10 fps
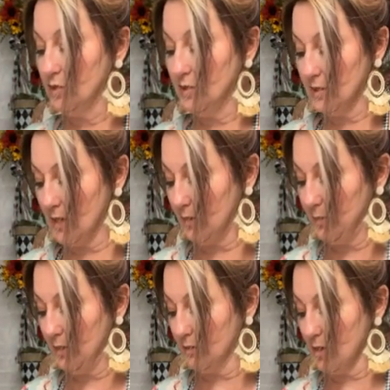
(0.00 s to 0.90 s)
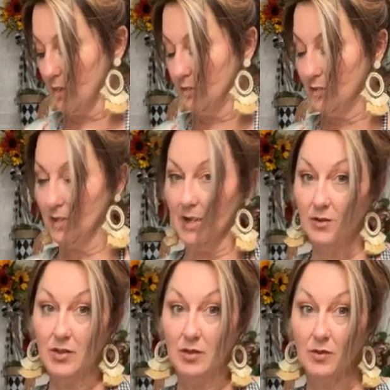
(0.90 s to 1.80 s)
She's got to be on collagen
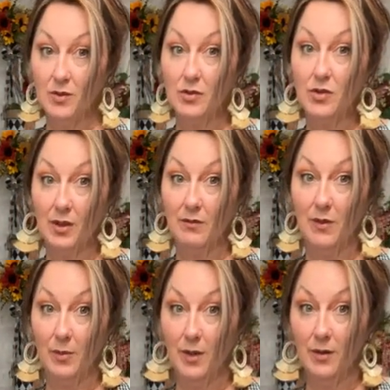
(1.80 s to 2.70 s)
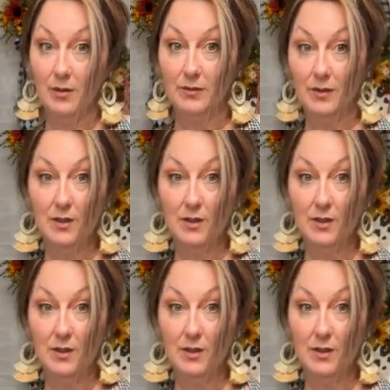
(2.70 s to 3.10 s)
now too, so she can feel better.